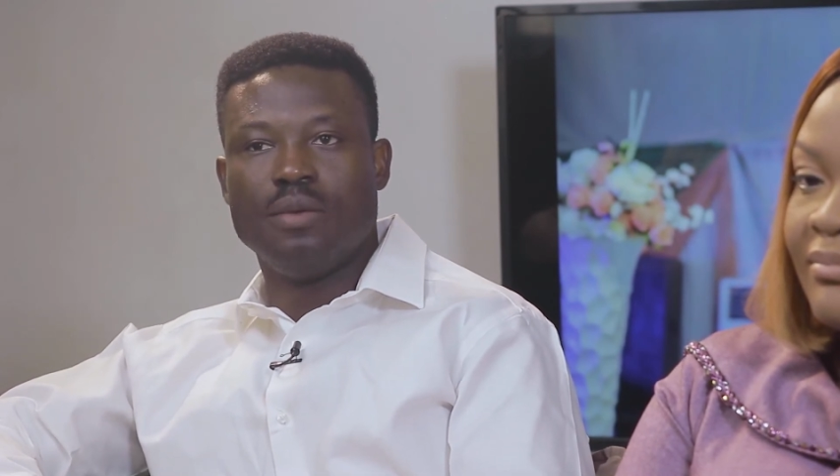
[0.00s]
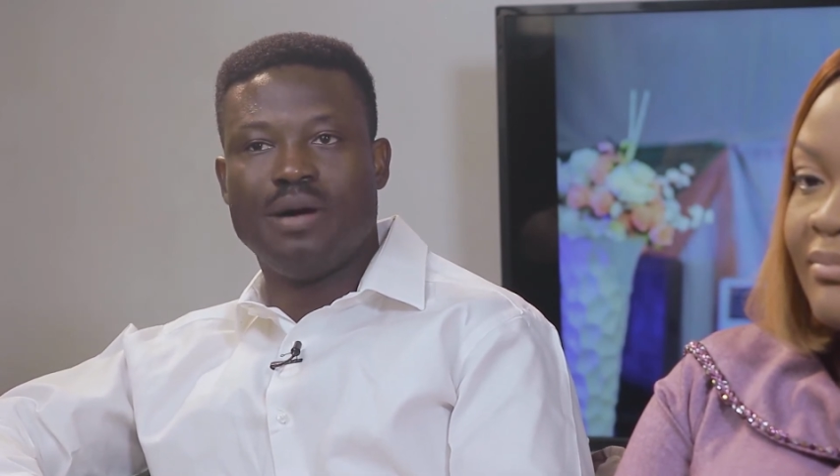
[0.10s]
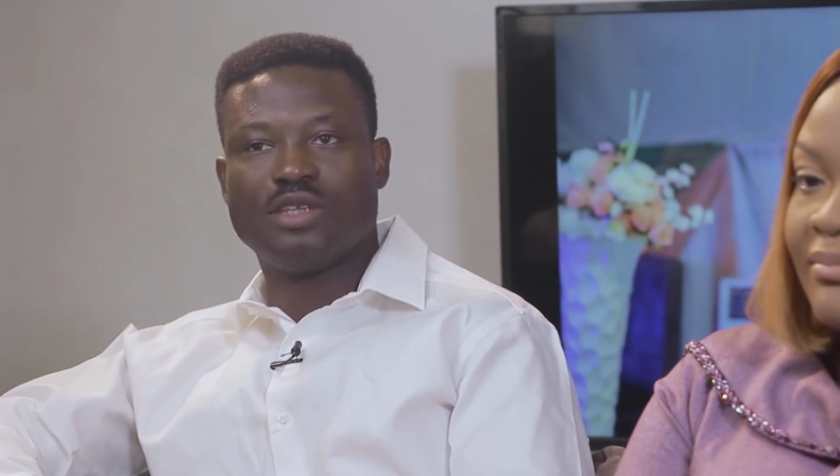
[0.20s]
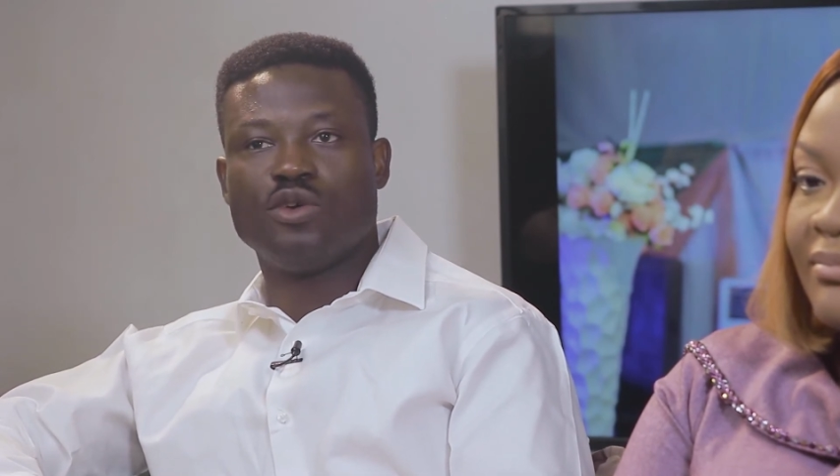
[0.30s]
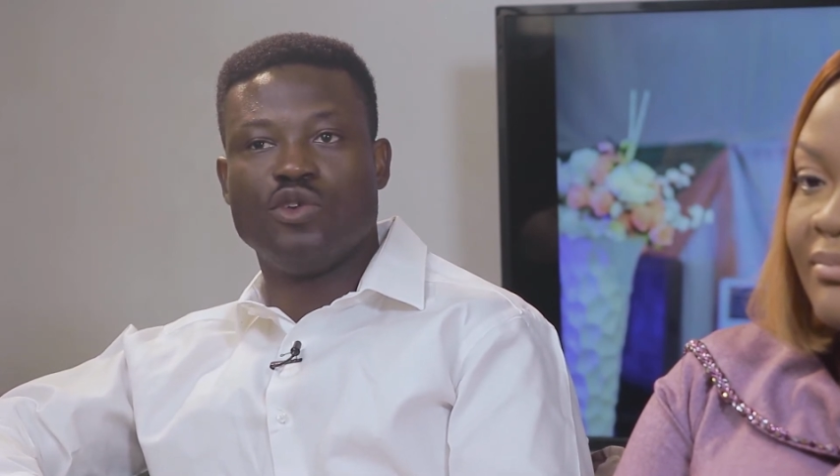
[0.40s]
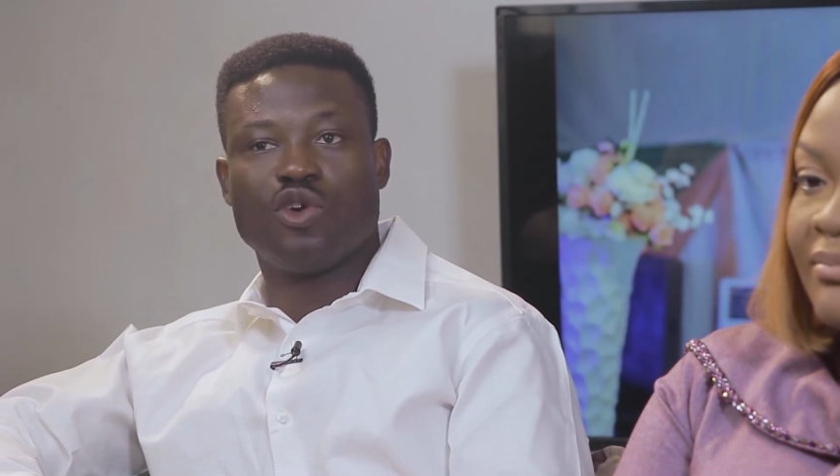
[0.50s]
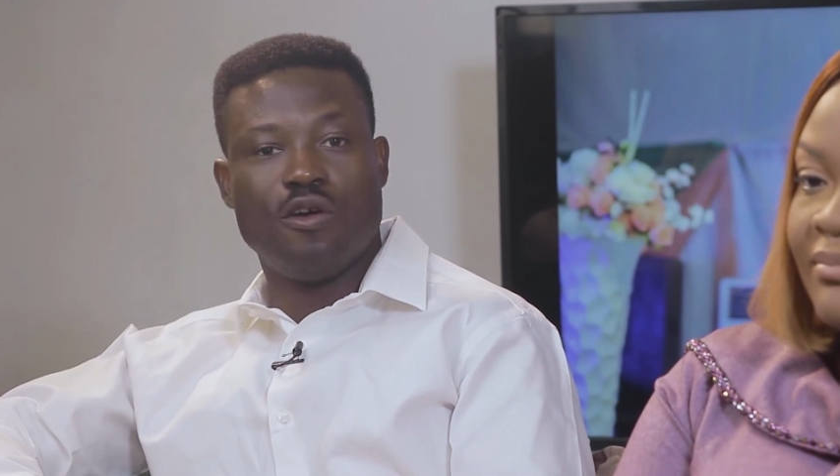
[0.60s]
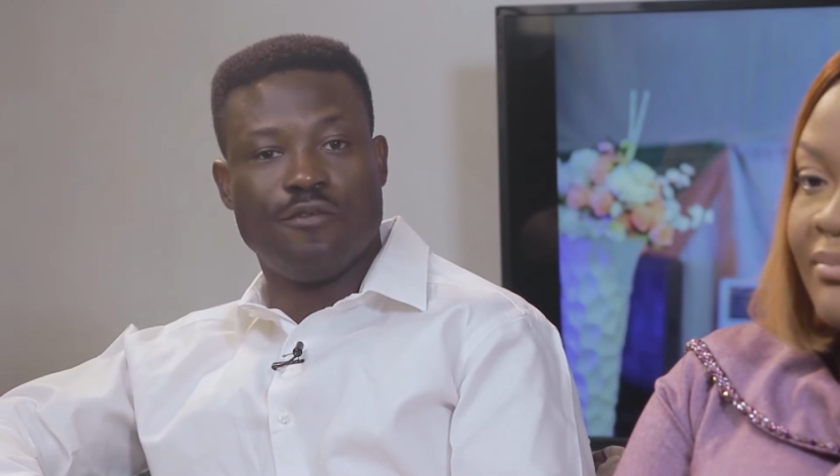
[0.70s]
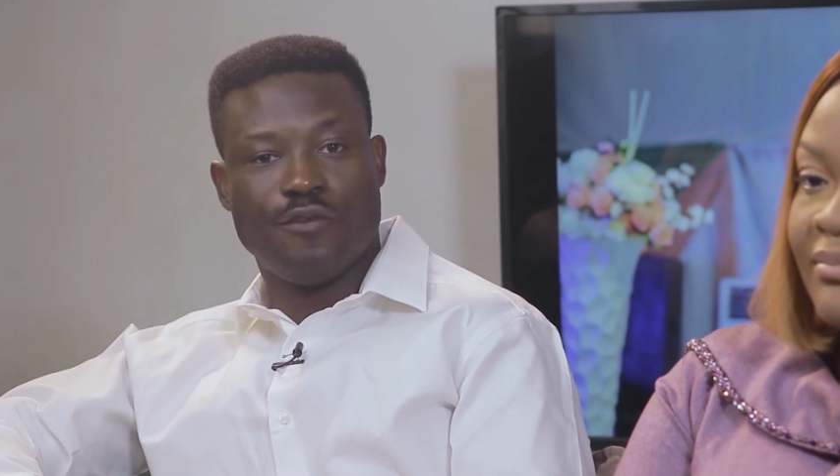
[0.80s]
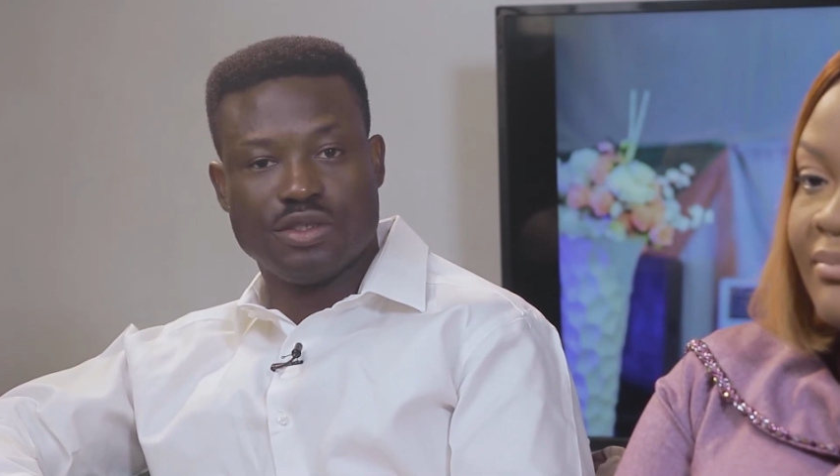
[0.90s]
part of your
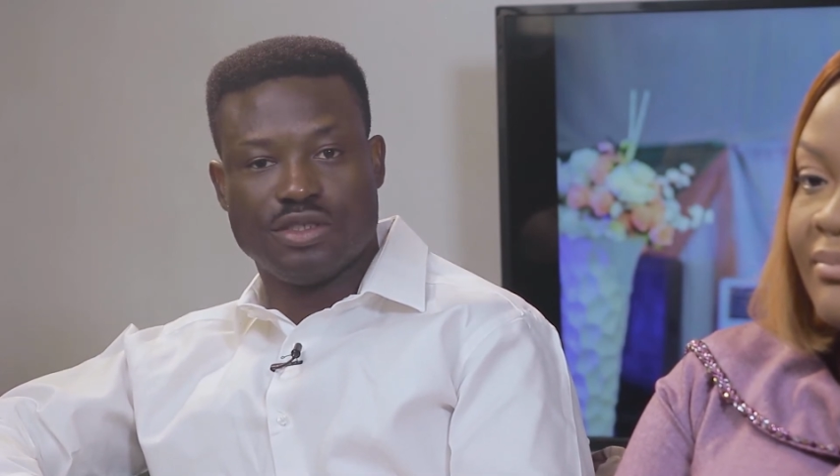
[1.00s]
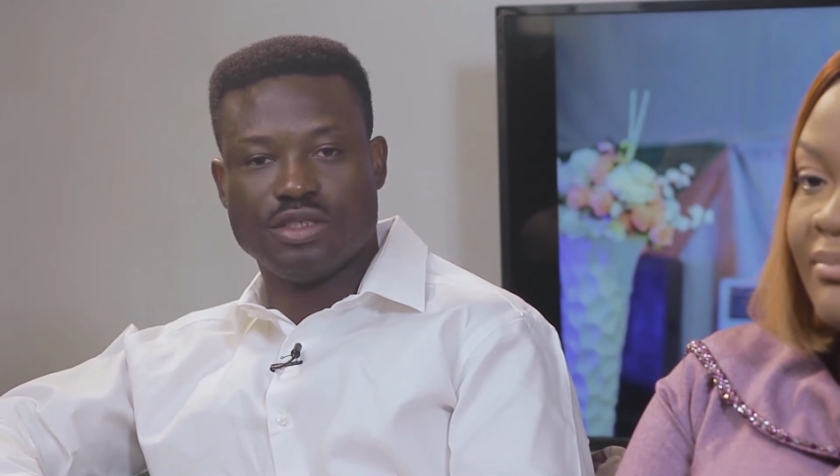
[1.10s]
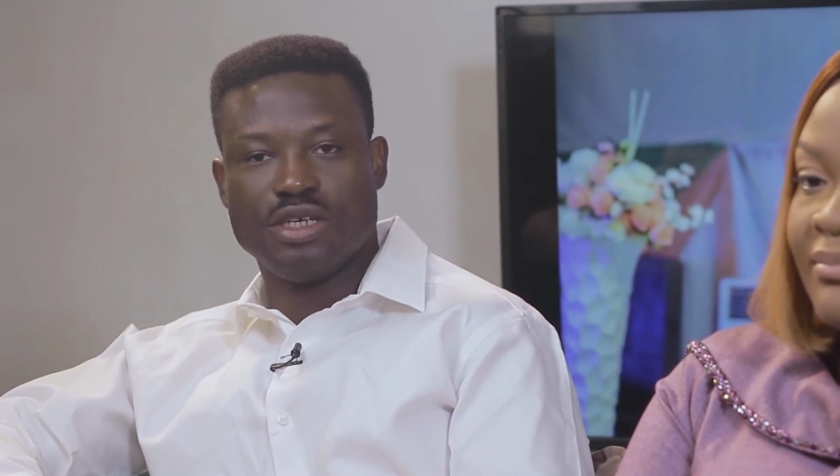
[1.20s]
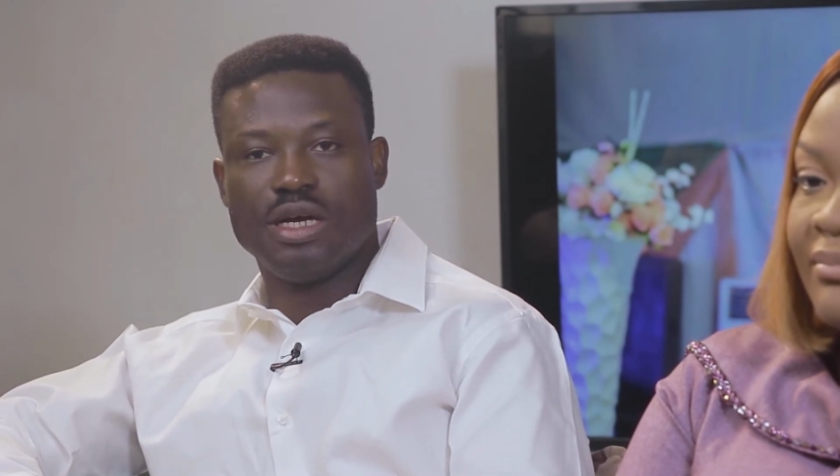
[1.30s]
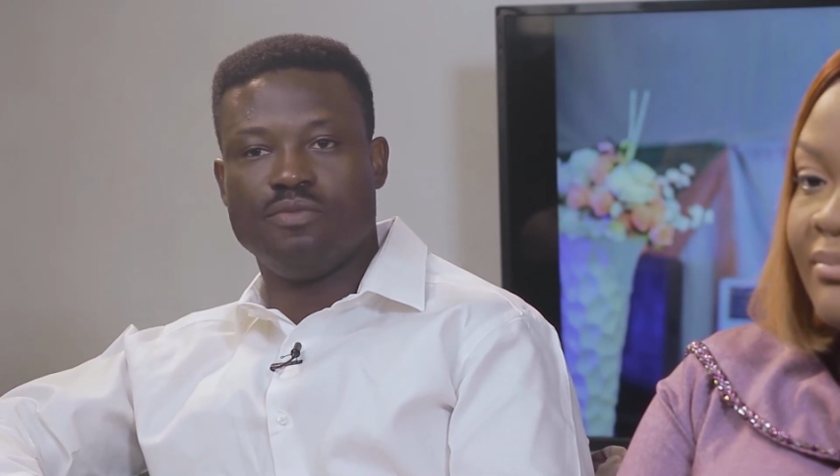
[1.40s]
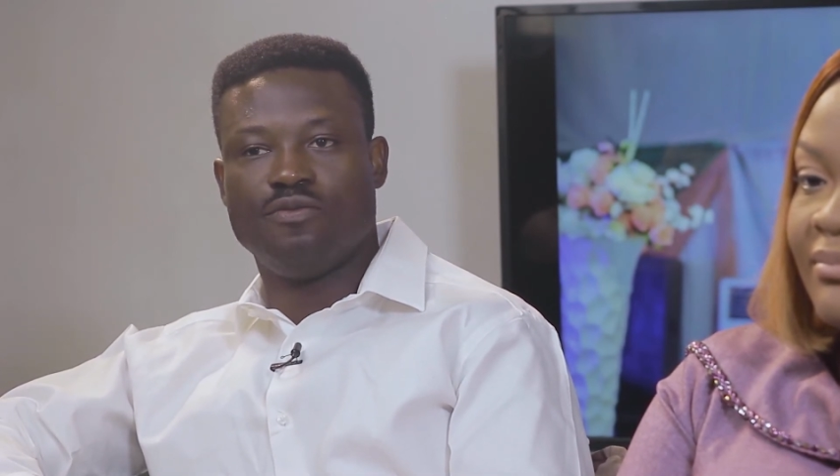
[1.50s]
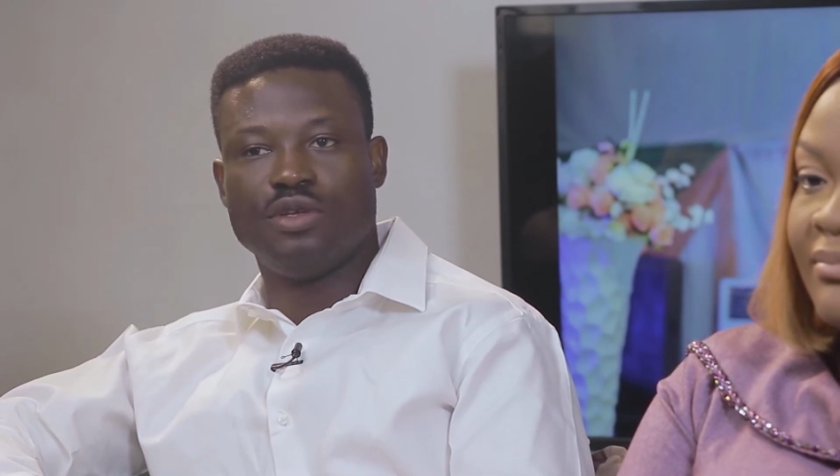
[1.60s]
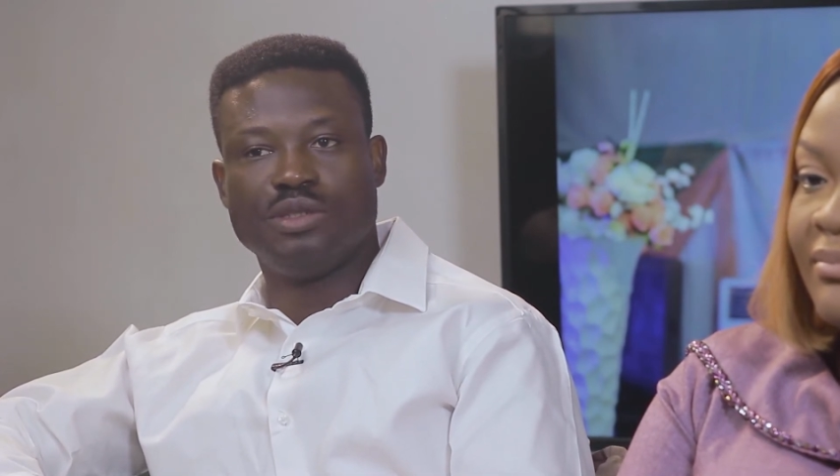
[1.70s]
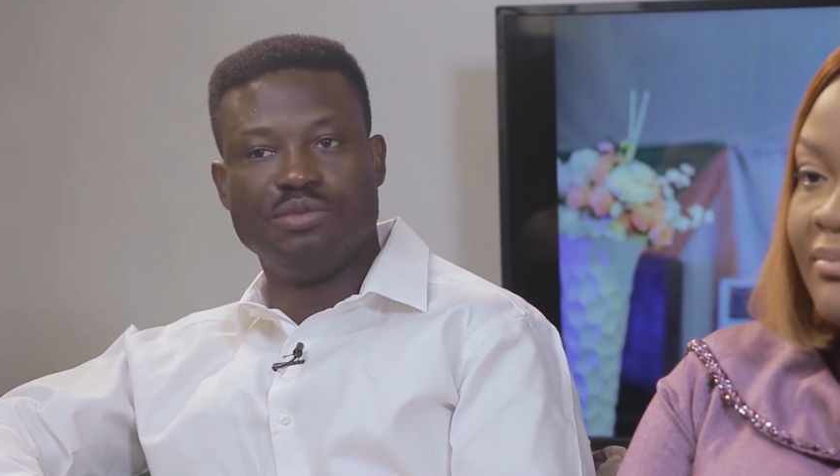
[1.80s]
comfort for the